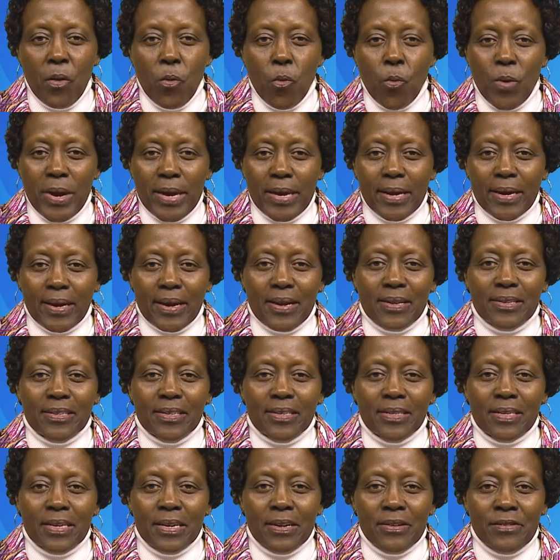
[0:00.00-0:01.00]
We can
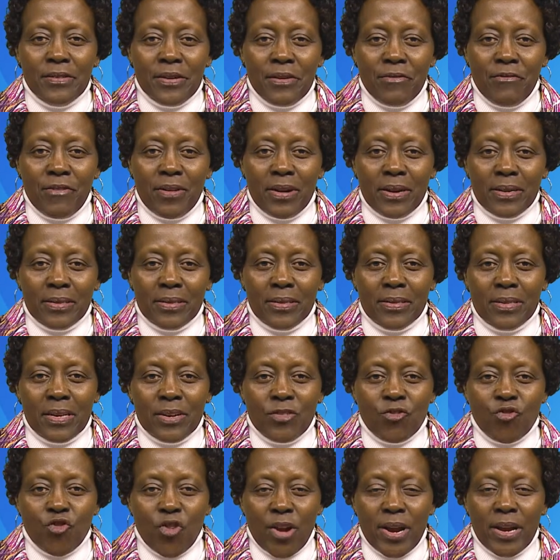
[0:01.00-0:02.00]
still reverse the
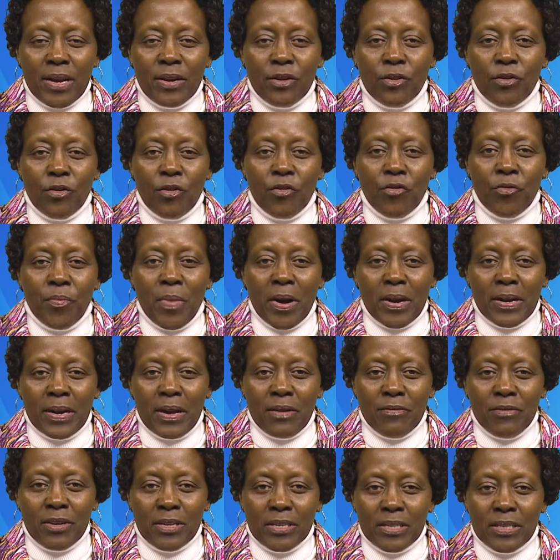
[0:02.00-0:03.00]
trend of
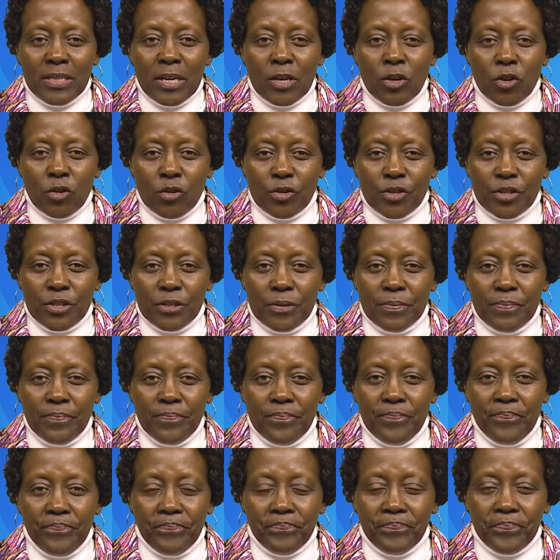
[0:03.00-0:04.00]
biodiversity loss.
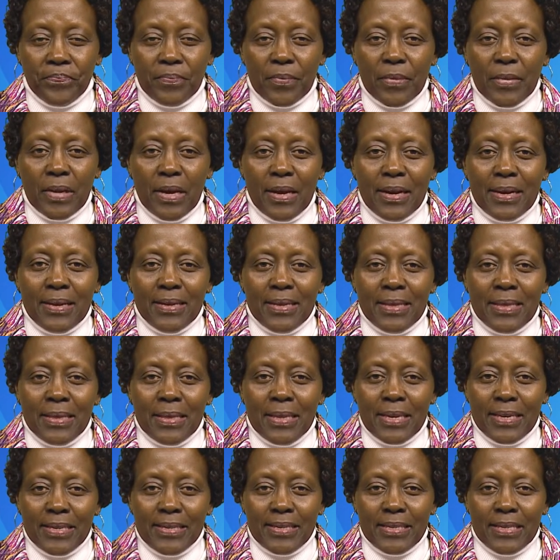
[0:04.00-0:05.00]

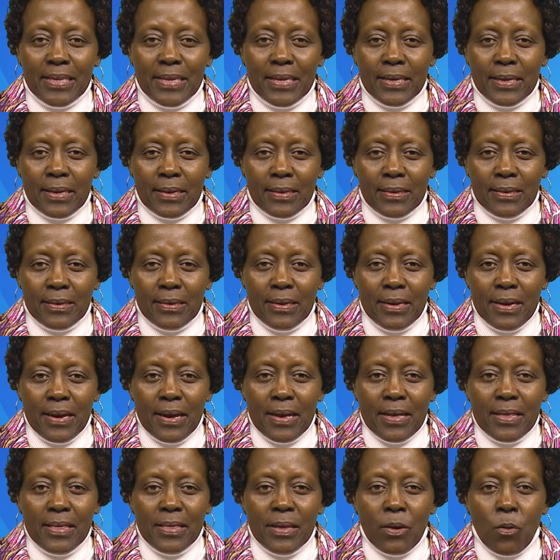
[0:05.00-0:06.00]
This year,
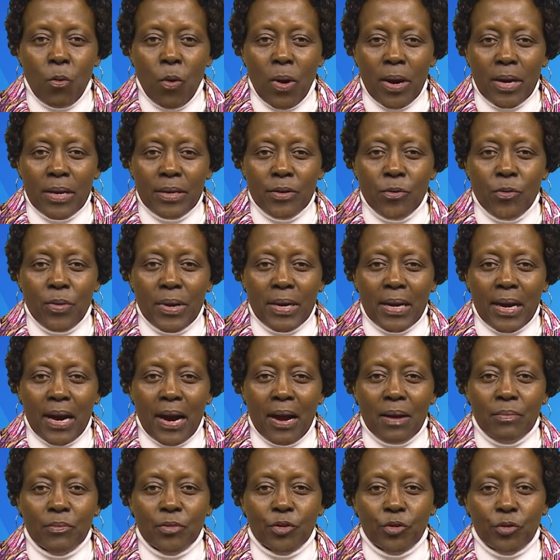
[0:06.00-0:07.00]
the world will
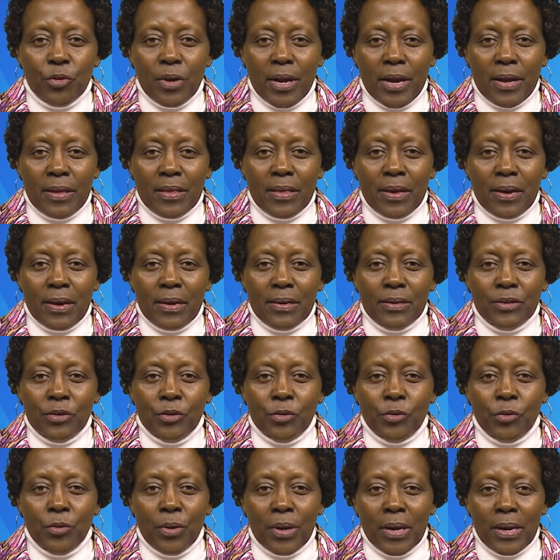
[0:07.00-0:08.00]
come together
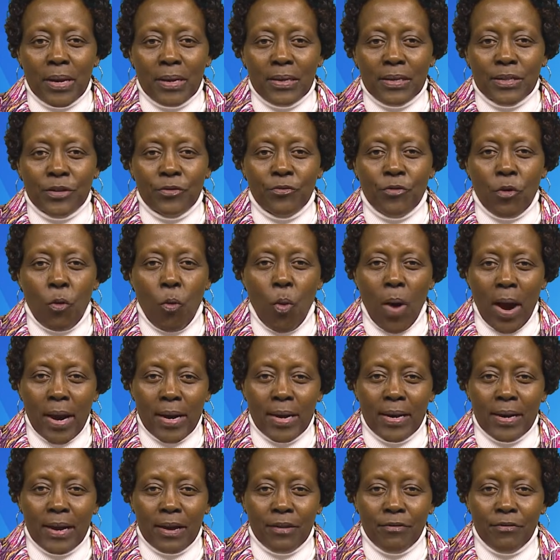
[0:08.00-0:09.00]
to act for
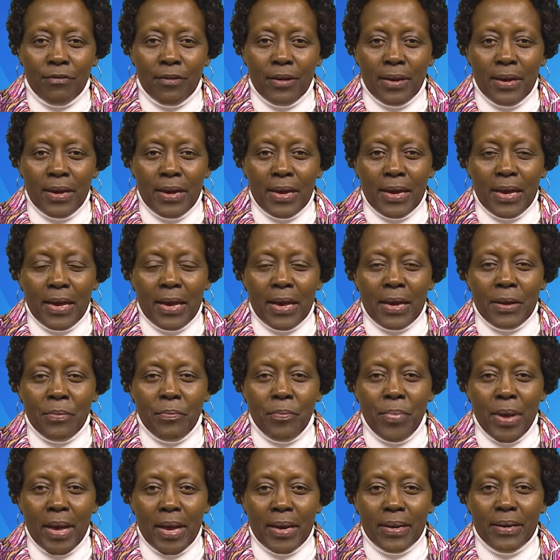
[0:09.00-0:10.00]
wildlife
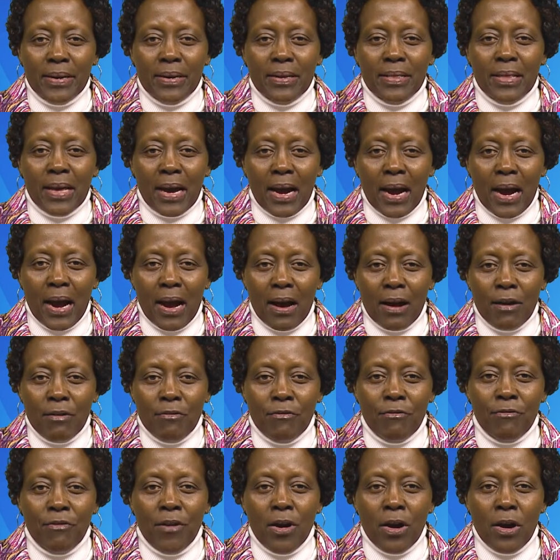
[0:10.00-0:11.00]
and bend the
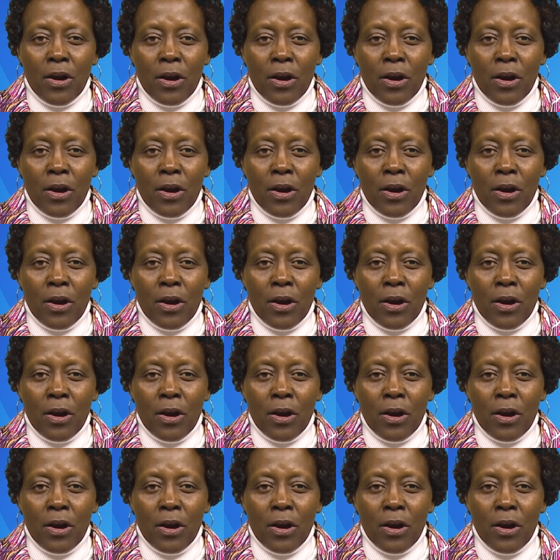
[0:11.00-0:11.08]
curve